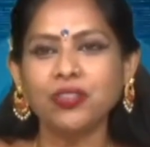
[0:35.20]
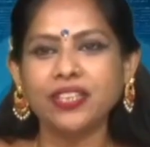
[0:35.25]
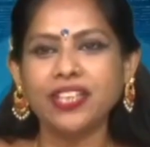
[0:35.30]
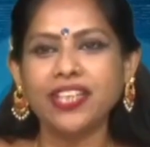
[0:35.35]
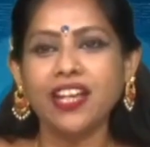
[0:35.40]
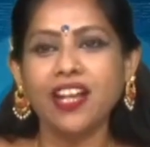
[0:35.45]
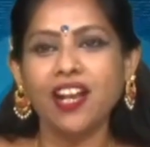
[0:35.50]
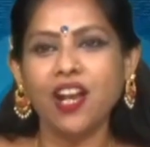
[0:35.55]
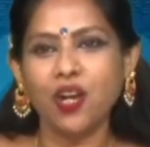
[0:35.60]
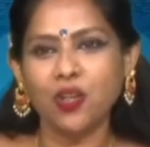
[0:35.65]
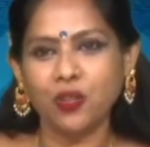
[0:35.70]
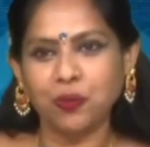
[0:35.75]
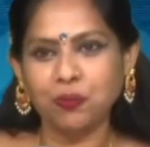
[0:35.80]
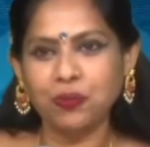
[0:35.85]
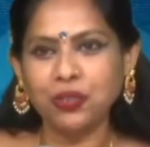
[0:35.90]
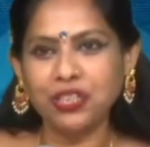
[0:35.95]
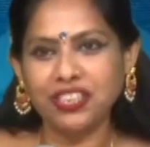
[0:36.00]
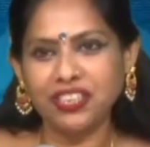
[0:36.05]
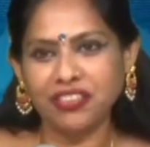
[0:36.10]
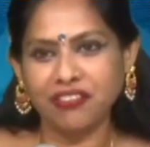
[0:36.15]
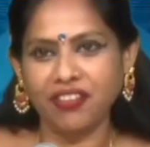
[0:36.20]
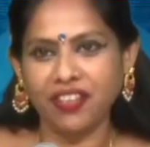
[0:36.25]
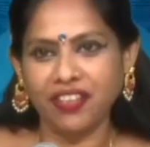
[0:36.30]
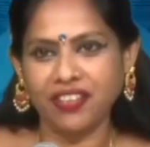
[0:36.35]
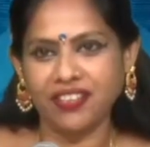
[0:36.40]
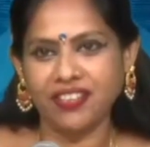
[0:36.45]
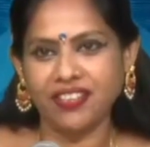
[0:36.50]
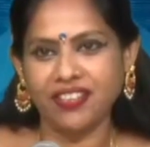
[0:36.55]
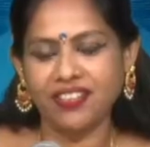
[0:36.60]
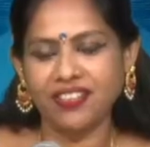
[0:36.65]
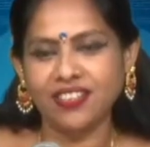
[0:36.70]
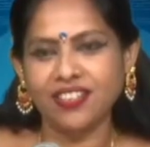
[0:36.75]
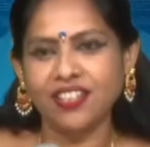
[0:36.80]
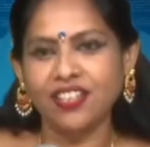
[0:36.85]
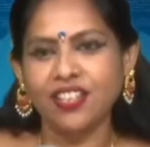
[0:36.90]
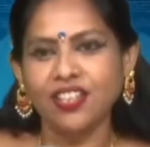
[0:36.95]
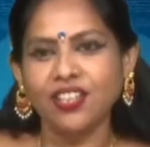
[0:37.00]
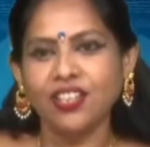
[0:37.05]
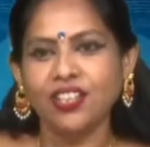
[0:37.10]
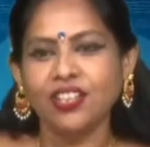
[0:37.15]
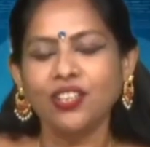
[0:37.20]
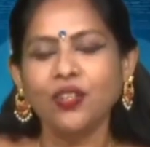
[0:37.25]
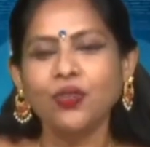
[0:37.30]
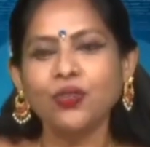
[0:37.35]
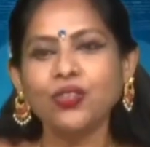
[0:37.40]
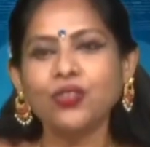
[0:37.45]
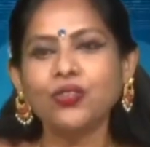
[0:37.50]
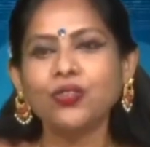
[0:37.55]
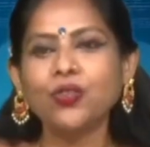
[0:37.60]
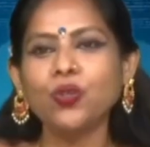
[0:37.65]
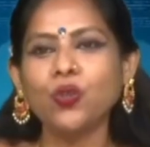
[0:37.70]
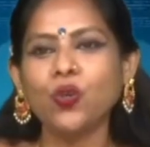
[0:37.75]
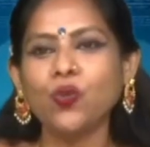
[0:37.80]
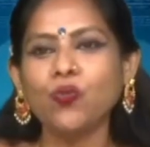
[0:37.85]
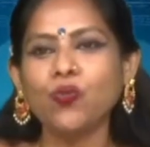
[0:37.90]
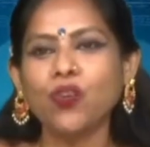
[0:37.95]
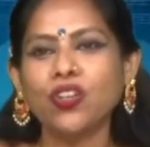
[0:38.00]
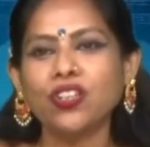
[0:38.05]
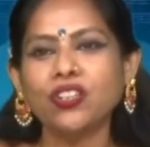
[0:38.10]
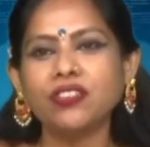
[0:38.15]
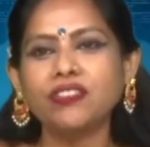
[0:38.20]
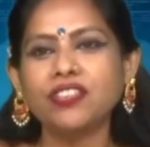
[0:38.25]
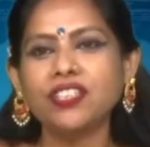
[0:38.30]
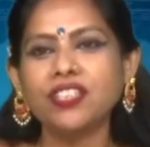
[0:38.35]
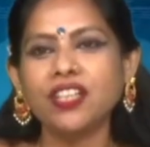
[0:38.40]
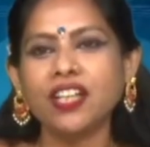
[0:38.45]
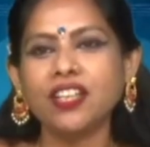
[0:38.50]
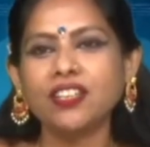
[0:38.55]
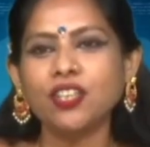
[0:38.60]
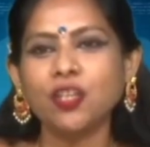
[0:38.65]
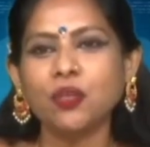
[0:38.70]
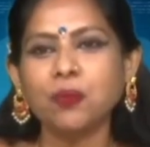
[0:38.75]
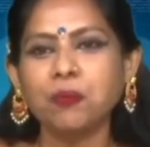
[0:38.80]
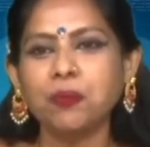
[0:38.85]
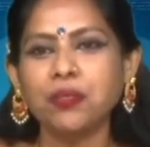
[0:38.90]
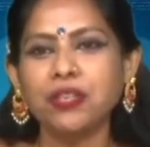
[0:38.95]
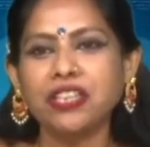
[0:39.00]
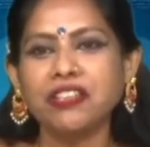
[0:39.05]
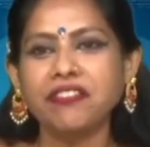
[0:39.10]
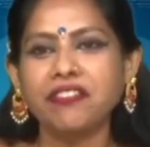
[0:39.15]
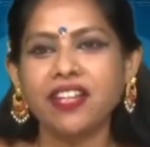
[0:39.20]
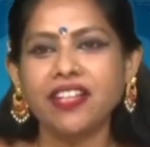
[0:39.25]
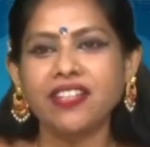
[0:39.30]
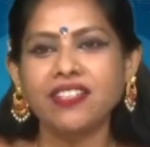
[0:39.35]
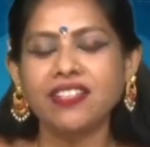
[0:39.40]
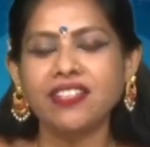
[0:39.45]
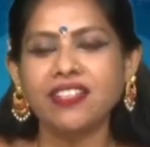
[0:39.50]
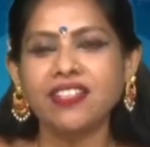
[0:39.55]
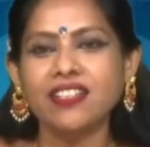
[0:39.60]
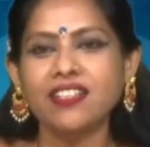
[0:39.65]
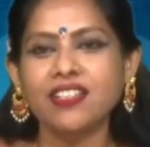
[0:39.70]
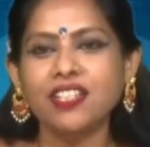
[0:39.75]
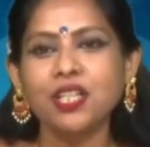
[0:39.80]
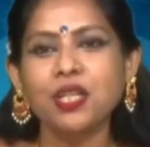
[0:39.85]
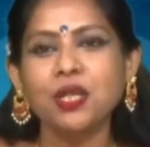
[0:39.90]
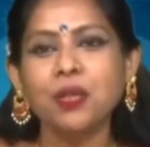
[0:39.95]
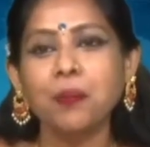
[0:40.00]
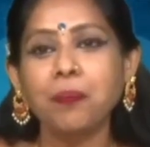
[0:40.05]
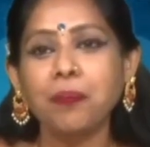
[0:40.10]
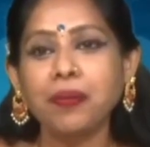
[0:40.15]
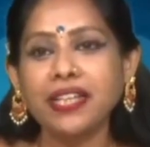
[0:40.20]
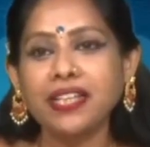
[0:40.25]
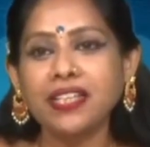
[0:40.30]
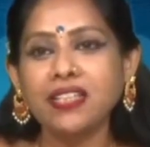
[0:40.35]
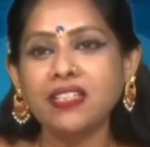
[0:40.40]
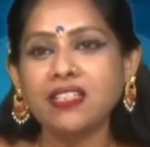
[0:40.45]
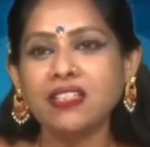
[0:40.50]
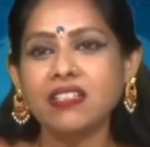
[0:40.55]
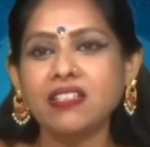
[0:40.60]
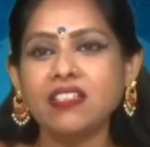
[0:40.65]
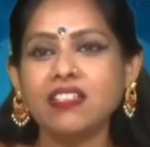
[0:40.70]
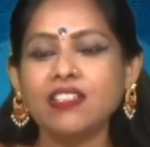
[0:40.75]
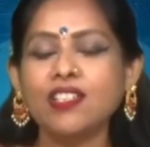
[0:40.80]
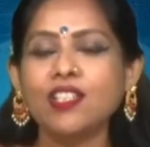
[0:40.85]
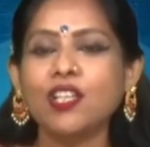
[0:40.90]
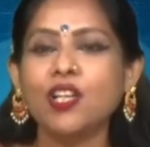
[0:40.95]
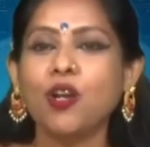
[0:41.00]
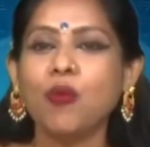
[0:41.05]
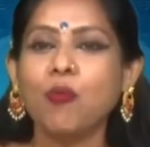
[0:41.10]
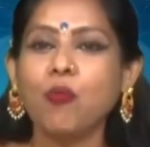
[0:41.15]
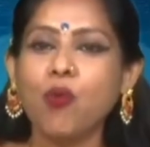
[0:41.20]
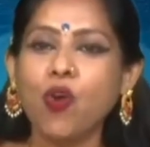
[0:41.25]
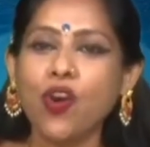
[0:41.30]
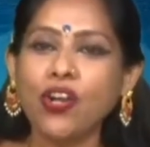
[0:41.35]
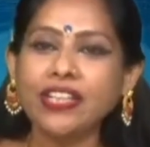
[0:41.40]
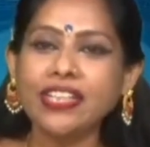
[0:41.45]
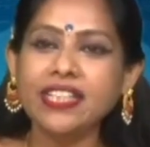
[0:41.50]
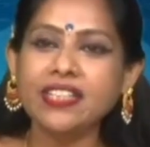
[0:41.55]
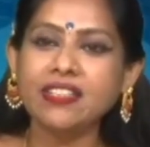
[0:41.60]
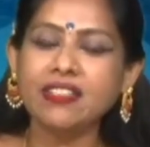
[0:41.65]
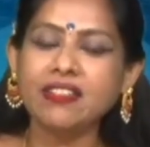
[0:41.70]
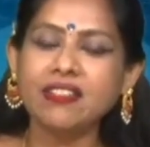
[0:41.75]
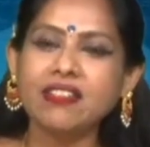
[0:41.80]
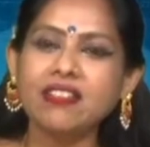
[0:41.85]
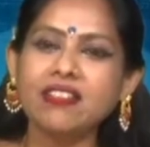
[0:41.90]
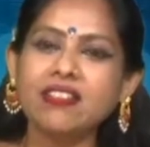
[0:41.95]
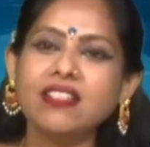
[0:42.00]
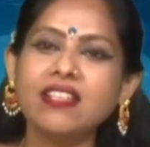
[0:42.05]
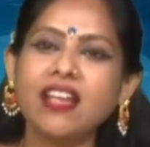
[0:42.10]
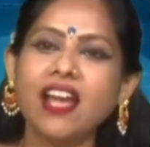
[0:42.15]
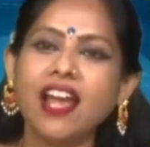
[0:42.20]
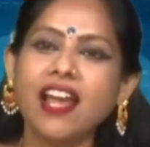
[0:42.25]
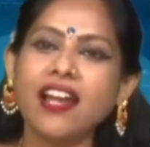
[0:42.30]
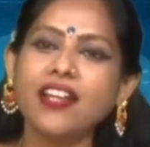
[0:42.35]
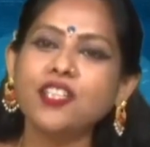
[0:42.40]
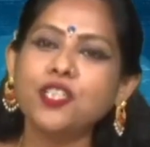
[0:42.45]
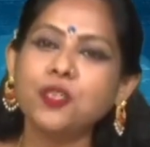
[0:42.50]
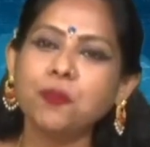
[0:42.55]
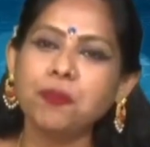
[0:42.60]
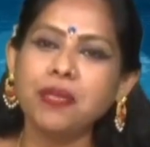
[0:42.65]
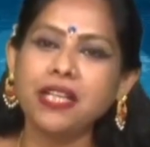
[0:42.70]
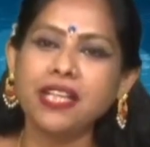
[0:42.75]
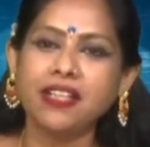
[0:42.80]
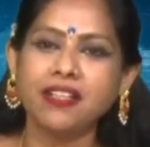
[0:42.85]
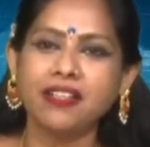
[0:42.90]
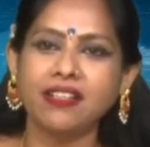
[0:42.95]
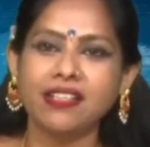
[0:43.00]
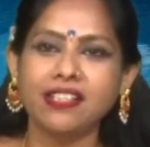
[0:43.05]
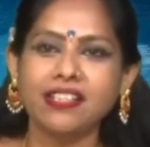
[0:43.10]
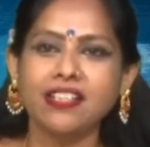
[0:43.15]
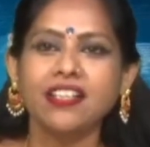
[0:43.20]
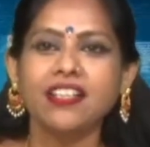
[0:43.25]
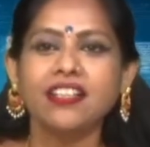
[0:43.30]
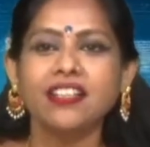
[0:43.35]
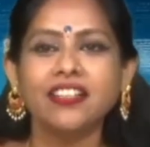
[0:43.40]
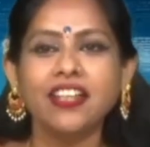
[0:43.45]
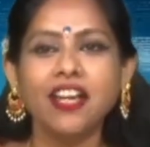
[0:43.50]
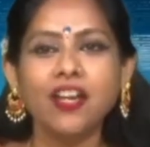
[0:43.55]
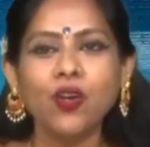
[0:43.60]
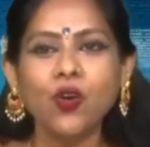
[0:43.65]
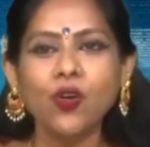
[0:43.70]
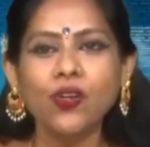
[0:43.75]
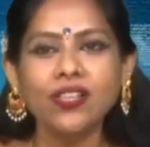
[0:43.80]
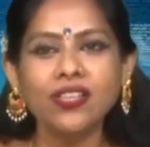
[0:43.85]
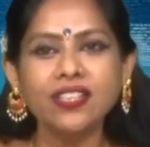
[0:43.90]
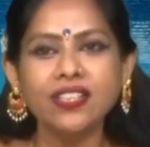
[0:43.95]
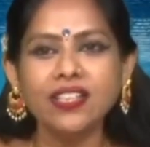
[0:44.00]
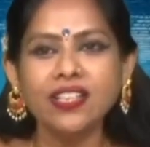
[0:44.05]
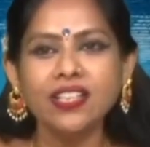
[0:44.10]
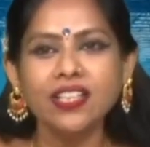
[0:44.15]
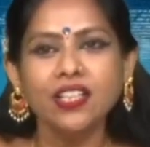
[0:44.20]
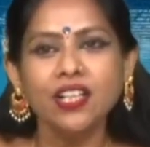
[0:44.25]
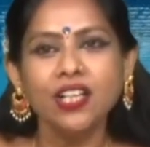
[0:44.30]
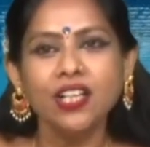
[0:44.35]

the output devices. Now you know which are the output devices: printers, monitors and speakers. They are all the